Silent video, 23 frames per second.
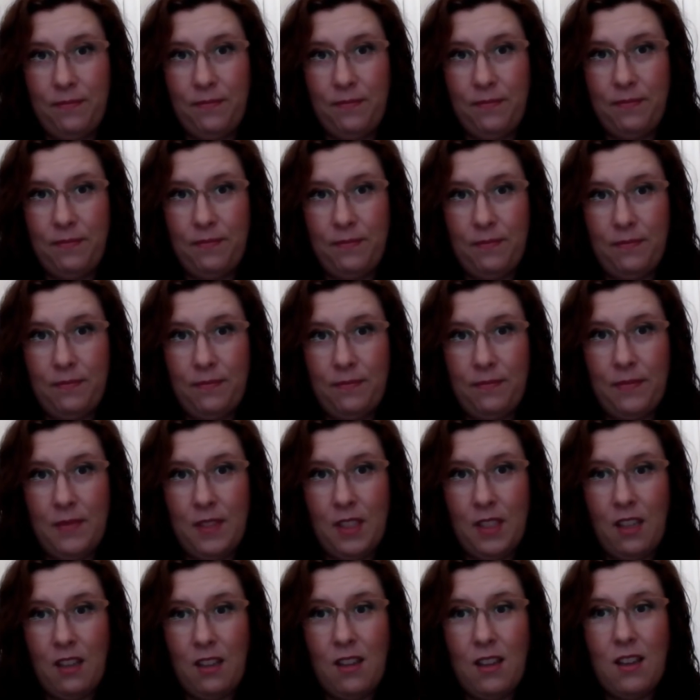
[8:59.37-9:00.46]
Wow.
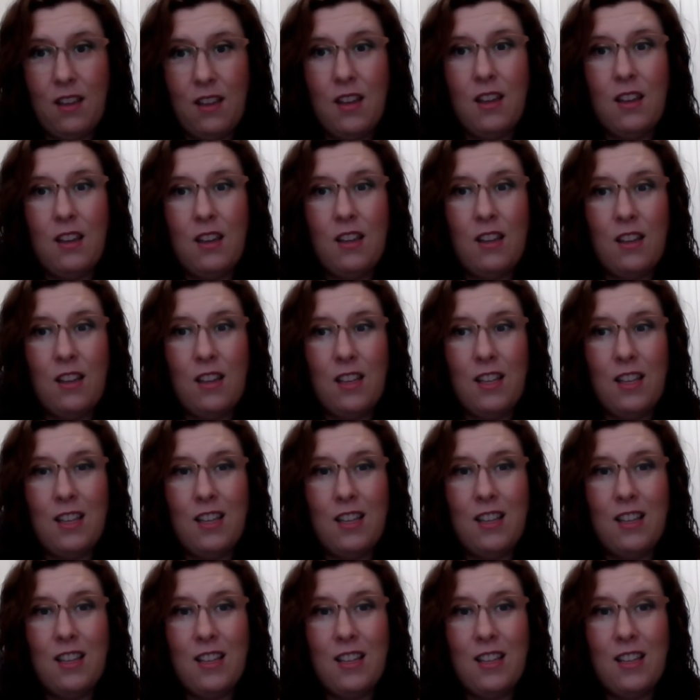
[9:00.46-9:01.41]
Yeah, you did. Yeah.